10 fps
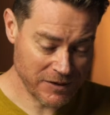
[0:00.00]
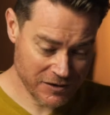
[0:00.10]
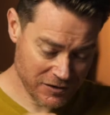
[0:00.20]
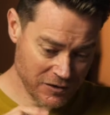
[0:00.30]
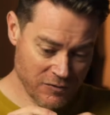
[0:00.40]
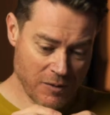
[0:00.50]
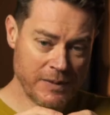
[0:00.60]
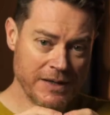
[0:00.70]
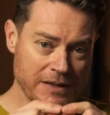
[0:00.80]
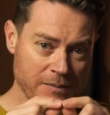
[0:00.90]
because the
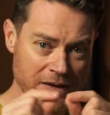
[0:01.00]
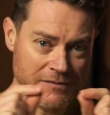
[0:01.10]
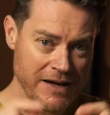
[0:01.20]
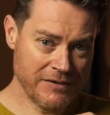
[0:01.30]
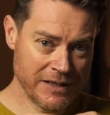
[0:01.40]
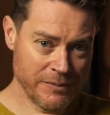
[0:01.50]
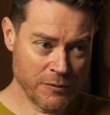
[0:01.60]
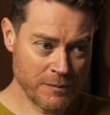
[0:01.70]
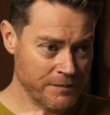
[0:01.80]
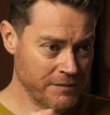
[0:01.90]
droplets can be very
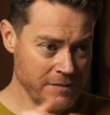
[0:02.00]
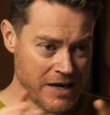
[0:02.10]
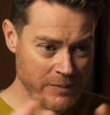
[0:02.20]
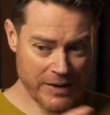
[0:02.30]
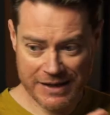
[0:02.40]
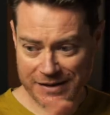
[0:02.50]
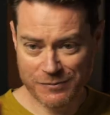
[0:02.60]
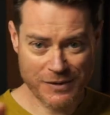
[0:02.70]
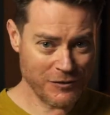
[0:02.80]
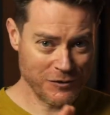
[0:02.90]
small, maybe
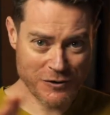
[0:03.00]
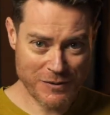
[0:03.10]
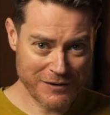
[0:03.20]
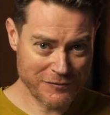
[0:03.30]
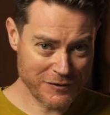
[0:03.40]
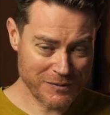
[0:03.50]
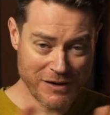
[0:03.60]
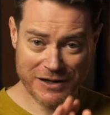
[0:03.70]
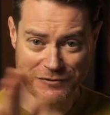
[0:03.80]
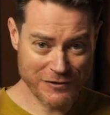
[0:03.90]
100 or 200
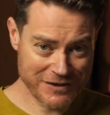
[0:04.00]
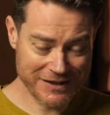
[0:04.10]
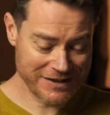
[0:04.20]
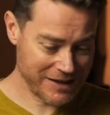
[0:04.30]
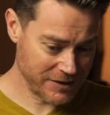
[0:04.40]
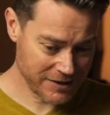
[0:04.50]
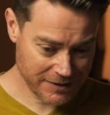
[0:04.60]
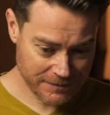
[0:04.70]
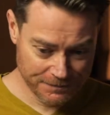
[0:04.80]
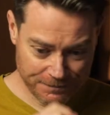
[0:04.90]
microns in
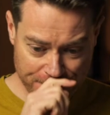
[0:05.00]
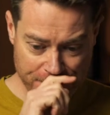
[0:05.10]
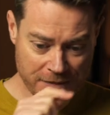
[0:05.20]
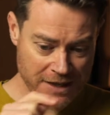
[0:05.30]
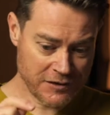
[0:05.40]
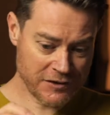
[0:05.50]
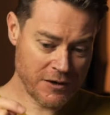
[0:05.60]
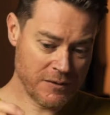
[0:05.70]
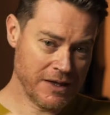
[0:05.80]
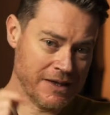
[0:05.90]
diameter. And
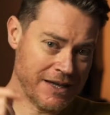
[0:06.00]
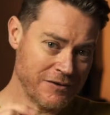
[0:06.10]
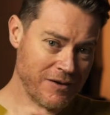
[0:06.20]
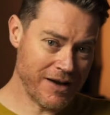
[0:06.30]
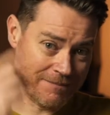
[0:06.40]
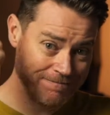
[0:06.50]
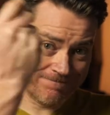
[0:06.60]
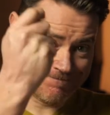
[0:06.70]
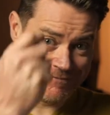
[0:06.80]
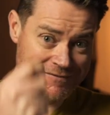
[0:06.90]
so they dry
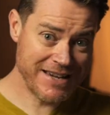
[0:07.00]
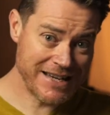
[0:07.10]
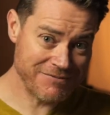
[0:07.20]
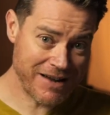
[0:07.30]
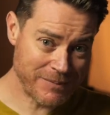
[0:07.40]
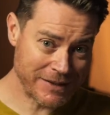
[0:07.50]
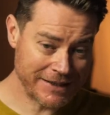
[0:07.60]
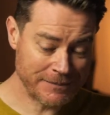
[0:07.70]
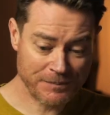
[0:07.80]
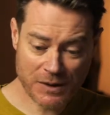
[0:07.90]
really
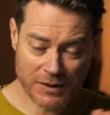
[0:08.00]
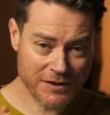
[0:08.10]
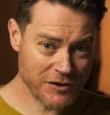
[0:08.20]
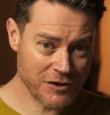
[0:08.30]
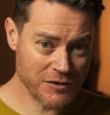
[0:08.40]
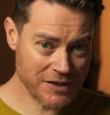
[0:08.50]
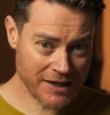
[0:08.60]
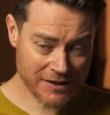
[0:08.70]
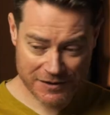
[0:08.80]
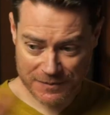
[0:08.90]
rapidly, 1 to 2
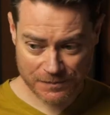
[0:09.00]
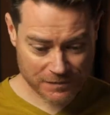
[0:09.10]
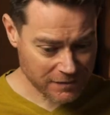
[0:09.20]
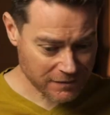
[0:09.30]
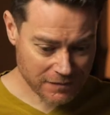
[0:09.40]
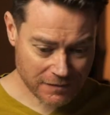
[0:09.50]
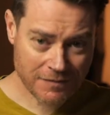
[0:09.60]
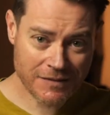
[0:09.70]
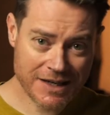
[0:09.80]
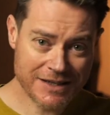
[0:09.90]
seconds.
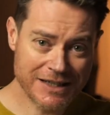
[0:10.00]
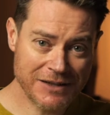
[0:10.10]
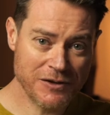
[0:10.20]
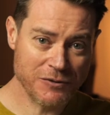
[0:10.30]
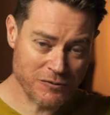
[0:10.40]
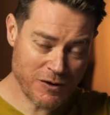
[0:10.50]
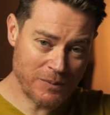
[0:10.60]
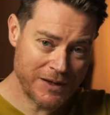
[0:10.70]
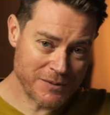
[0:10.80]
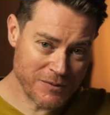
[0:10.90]
Each individual
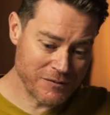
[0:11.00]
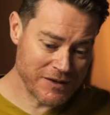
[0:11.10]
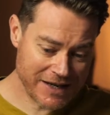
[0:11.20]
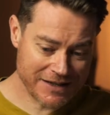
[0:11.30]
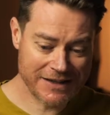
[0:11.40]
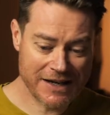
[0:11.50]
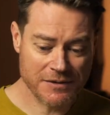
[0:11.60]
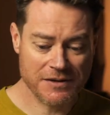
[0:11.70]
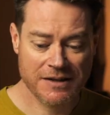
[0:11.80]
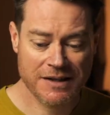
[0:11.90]
droplet has moved to the edge and
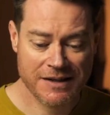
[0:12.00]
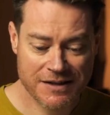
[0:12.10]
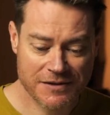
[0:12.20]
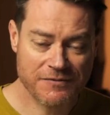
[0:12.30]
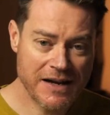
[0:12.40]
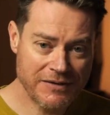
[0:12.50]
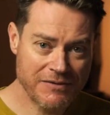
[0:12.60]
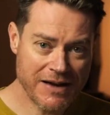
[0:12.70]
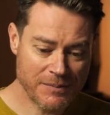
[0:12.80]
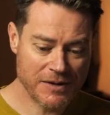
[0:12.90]
out. So very
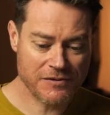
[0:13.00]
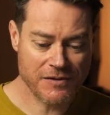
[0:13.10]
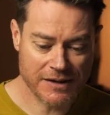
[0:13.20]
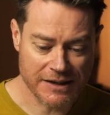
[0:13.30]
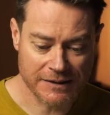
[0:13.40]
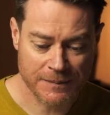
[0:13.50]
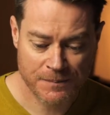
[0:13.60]
rapid drying.